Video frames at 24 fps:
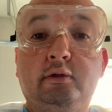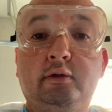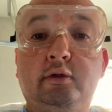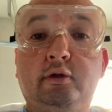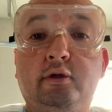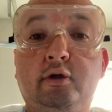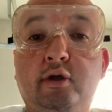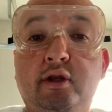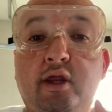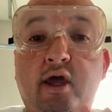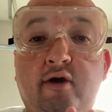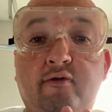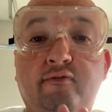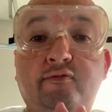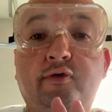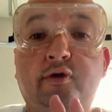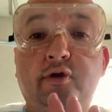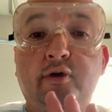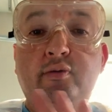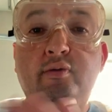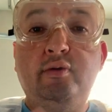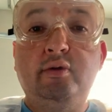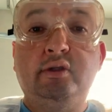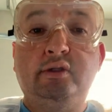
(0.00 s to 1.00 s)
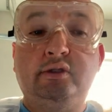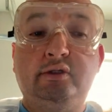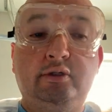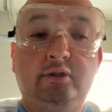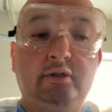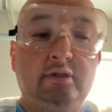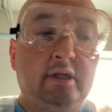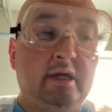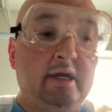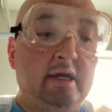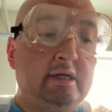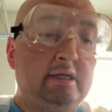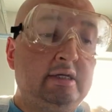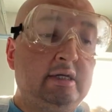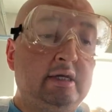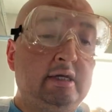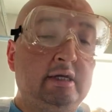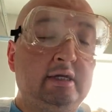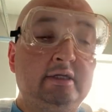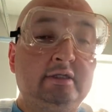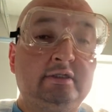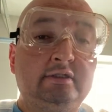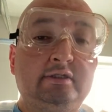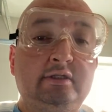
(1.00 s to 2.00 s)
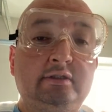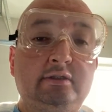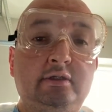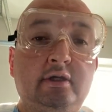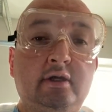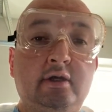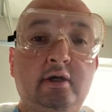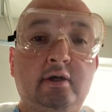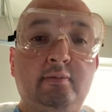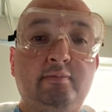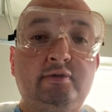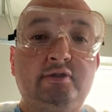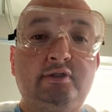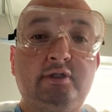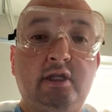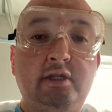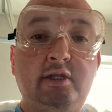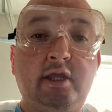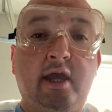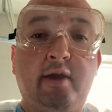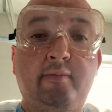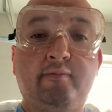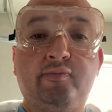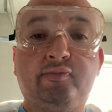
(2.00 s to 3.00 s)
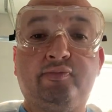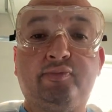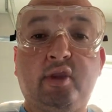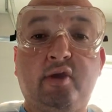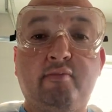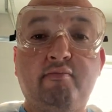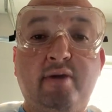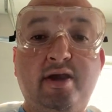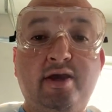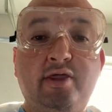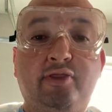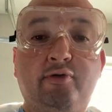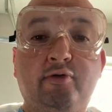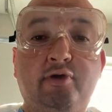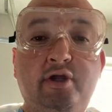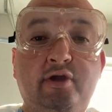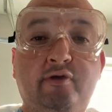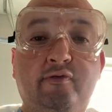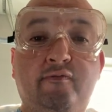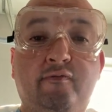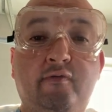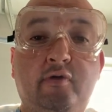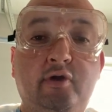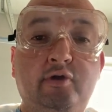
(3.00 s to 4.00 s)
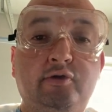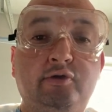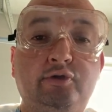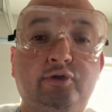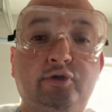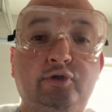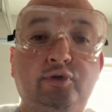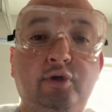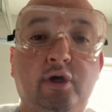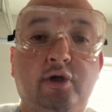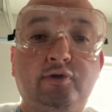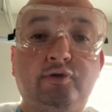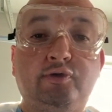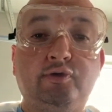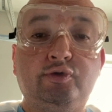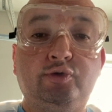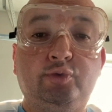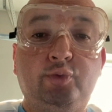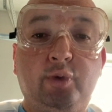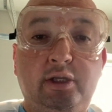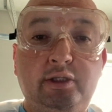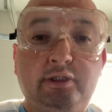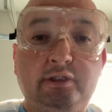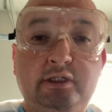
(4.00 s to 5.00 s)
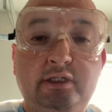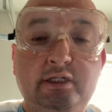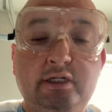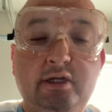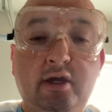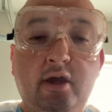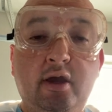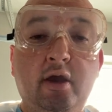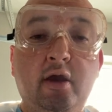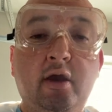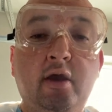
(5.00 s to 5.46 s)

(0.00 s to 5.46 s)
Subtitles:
Good afternoon. Today is Sunday, May 31st, 2020.